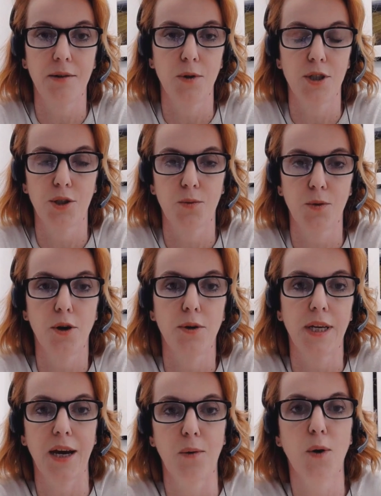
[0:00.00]
which will only
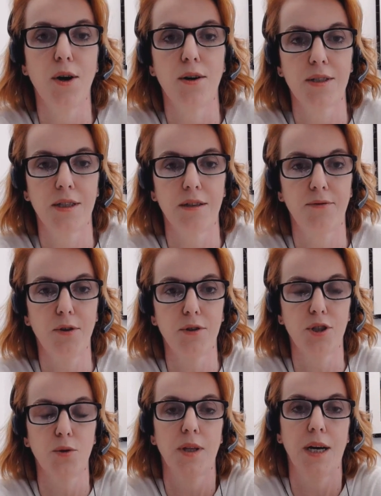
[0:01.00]
get worse in the
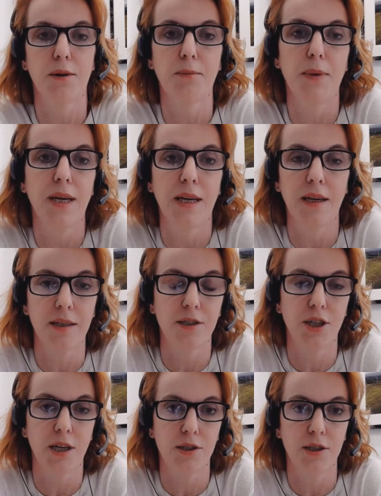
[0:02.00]
future without making these
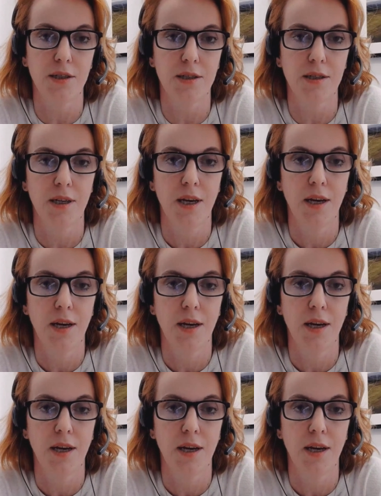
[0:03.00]
changes.